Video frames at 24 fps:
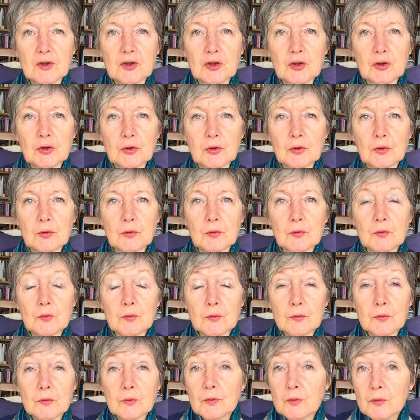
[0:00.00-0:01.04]
to
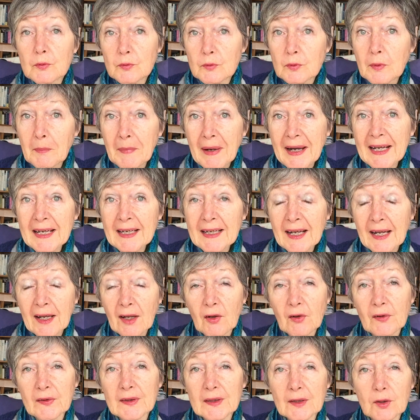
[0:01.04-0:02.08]
remain
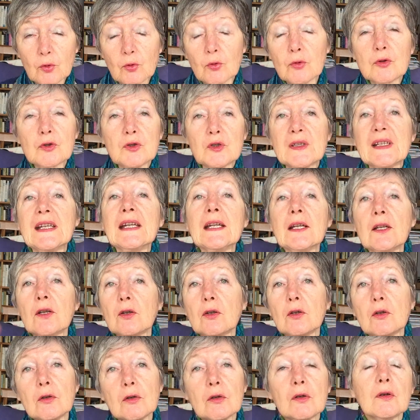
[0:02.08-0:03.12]
healthy or to
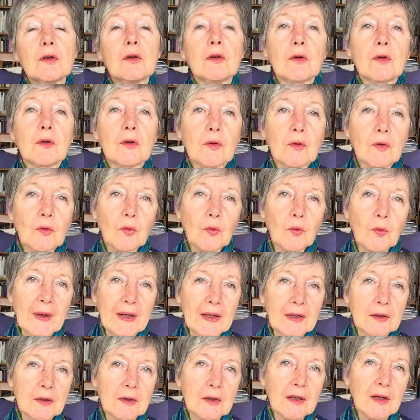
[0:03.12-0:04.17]
heal
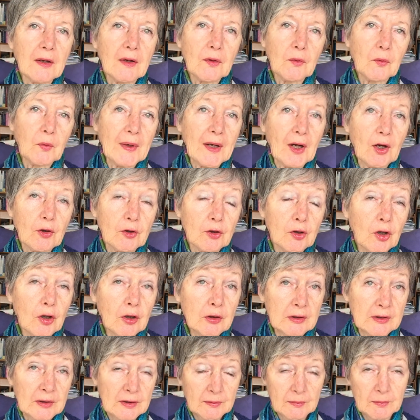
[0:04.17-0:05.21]
when we are
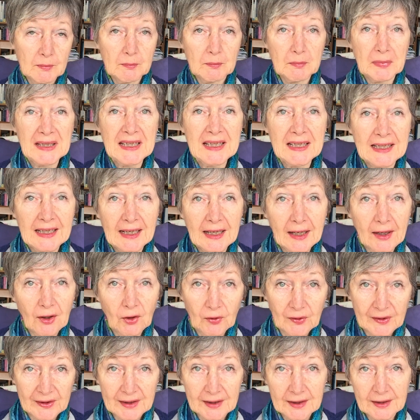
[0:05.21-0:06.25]
not being
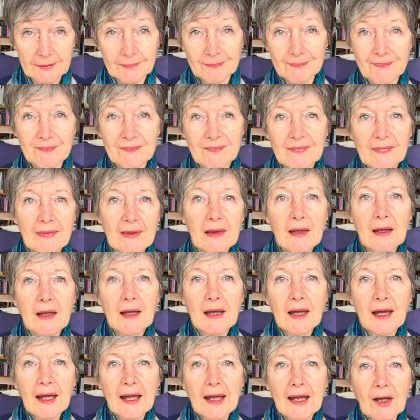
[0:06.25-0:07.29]
healthy.
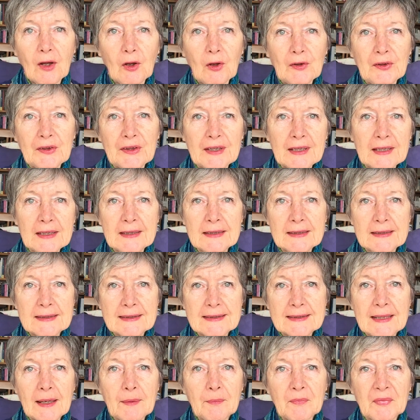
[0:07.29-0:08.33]
Health
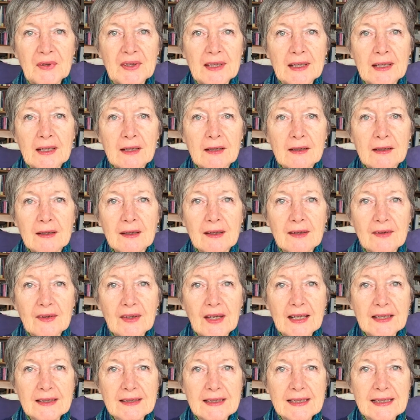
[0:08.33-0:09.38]
is something
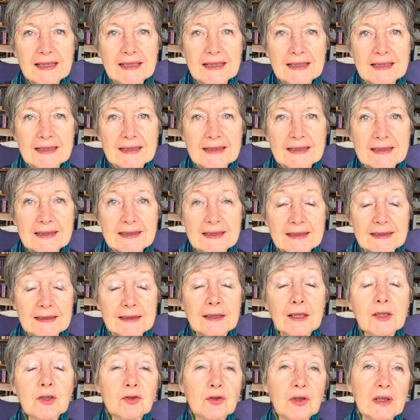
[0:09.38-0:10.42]
that is
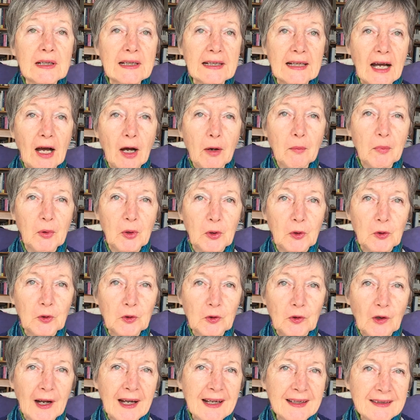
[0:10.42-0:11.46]
literally our
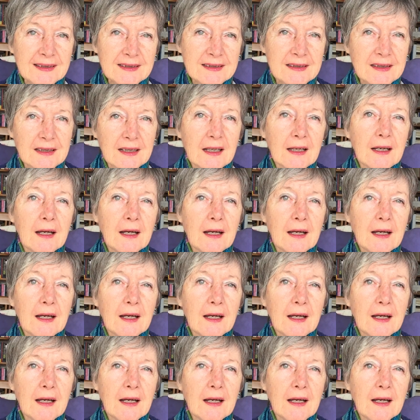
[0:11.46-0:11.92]
birthright,